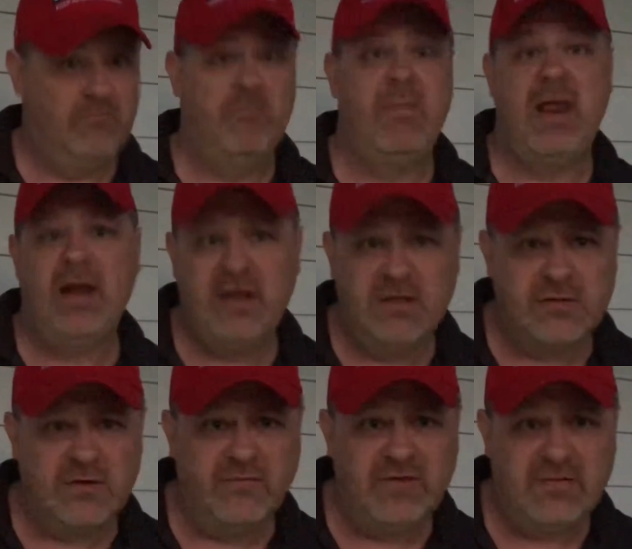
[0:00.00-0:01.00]
mainly
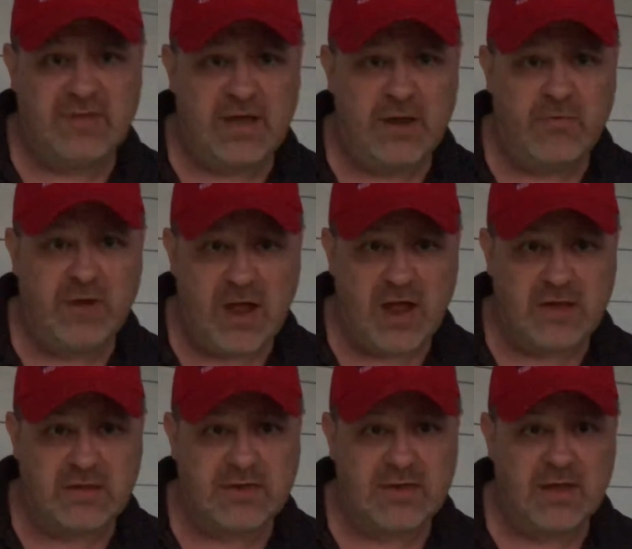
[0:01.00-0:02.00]
conservatives, that own
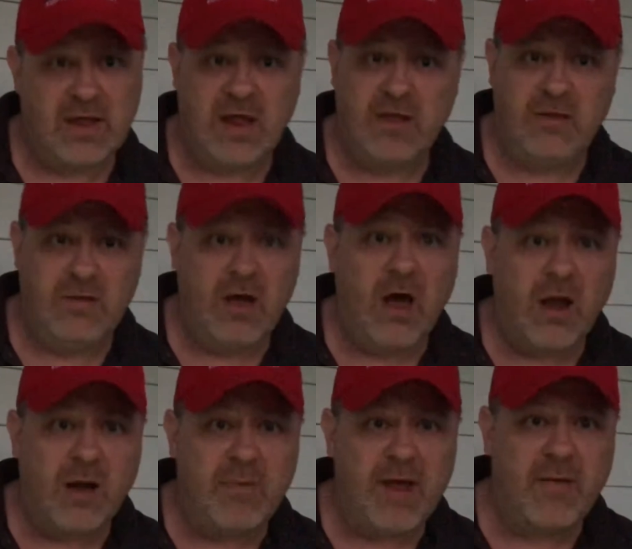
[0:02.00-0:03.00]
guns, and y'all
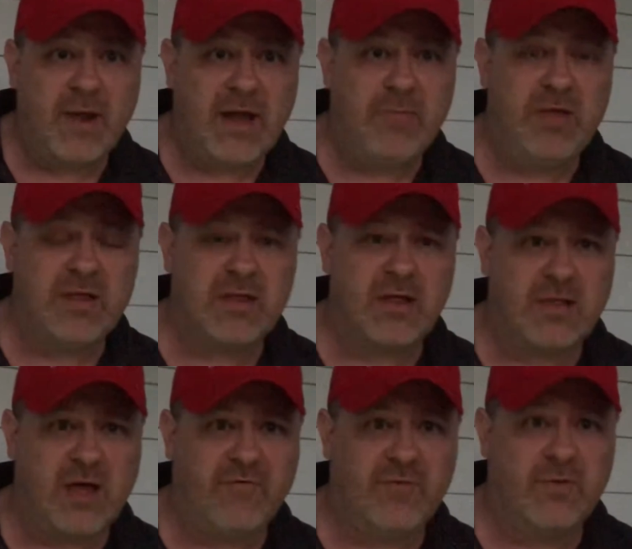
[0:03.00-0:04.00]
are about ready to piss us
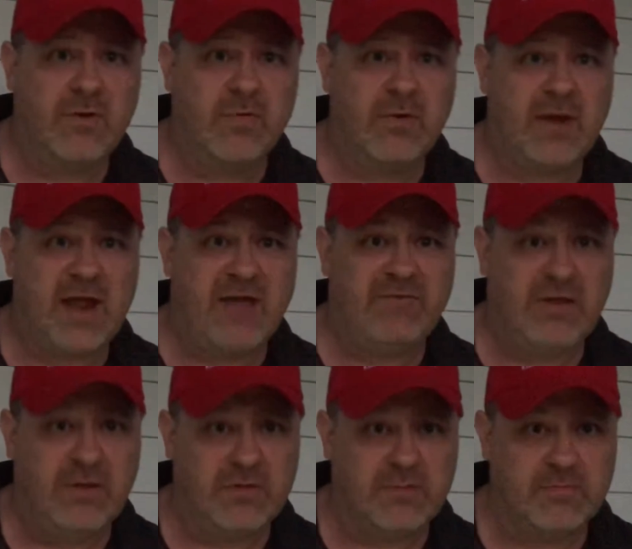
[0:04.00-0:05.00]
off to where we're going to have to
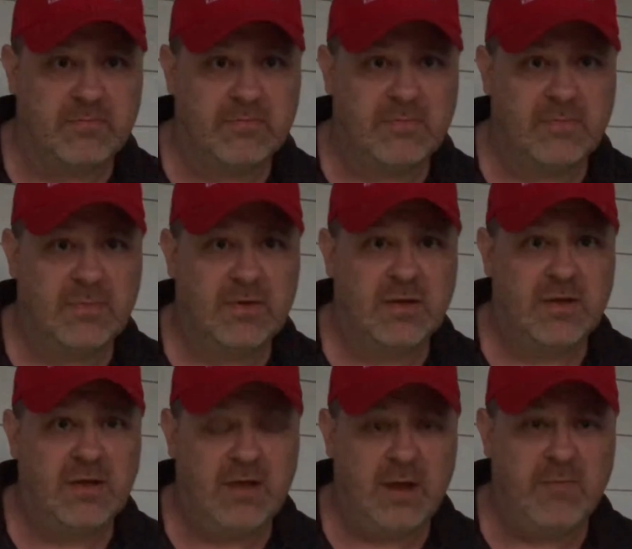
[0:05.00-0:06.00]
use them.
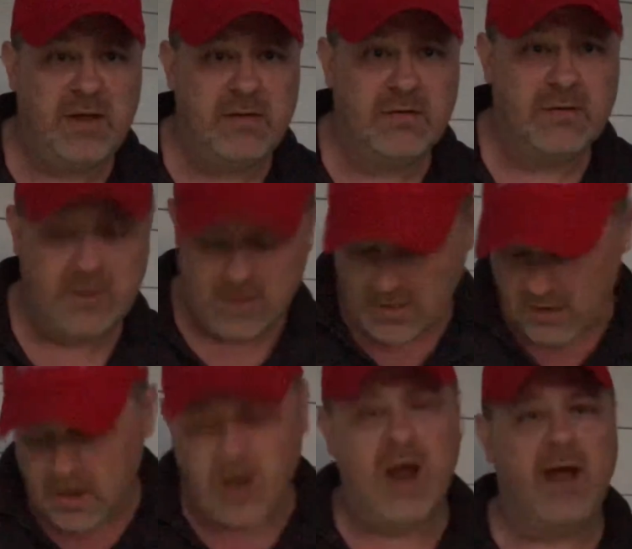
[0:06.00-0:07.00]
You hear me?
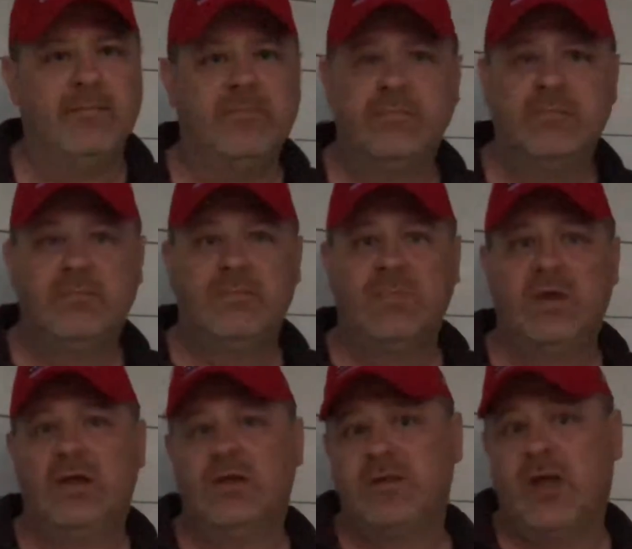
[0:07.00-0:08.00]
All right.
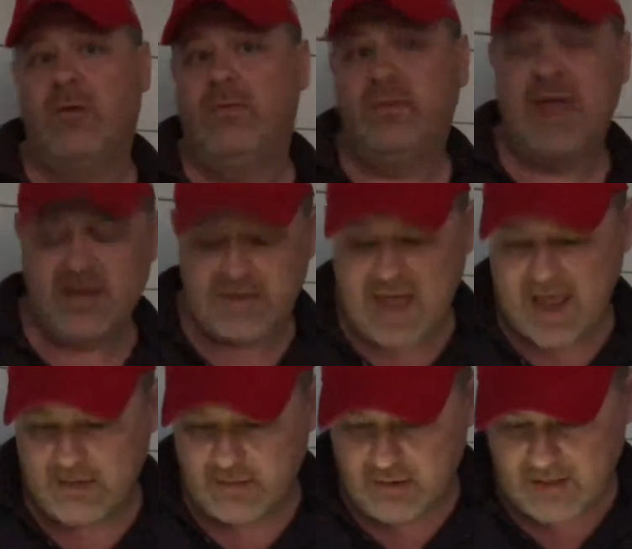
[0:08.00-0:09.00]
So that's
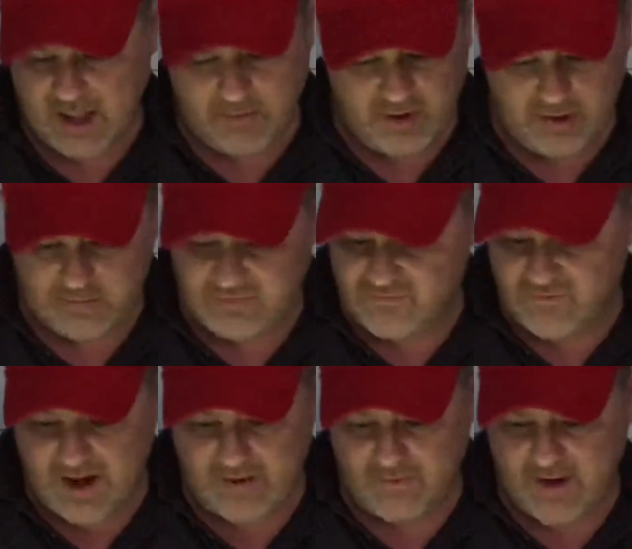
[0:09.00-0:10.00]
that. Okay, I'm going to
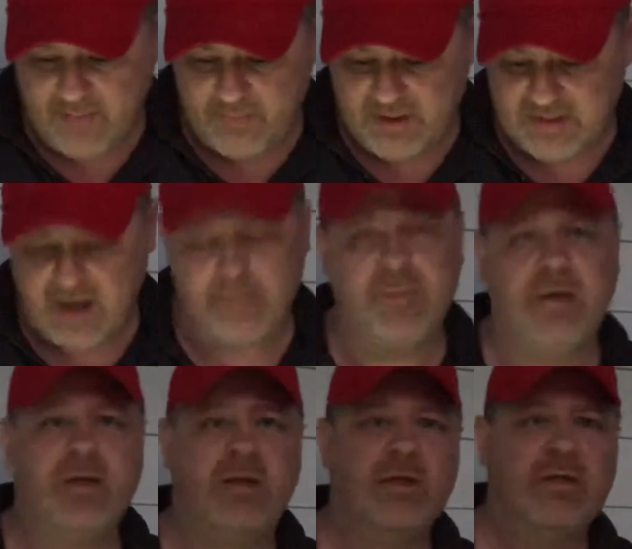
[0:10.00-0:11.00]
try to wrap this up.
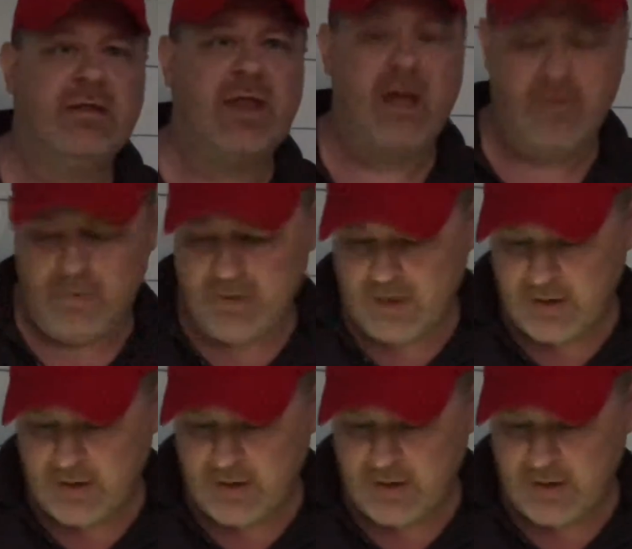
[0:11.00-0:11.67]
Now,